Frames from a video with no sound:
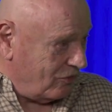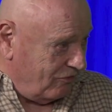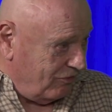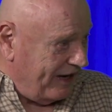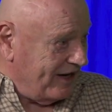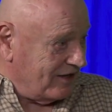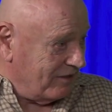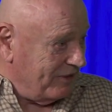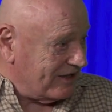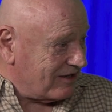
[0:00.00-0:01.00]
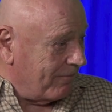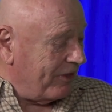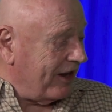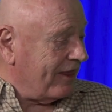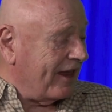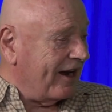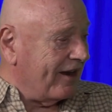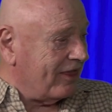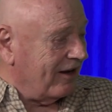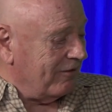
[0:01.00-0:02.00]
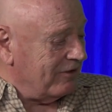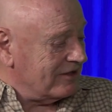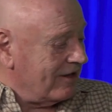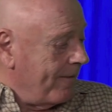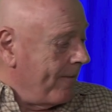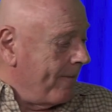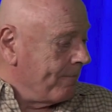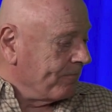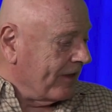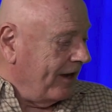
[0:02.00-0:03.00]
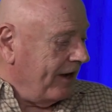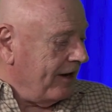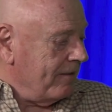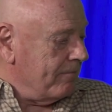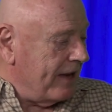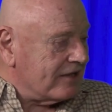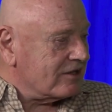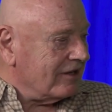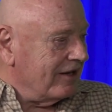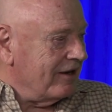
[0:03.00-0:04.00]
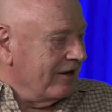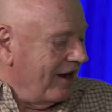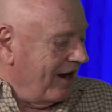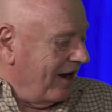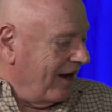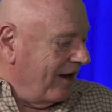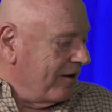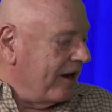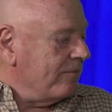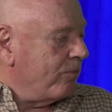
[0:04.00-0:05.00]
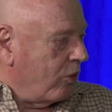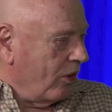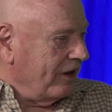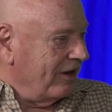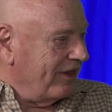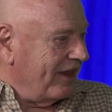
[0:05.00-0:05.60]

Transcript: reading to me something that I thought was immensely important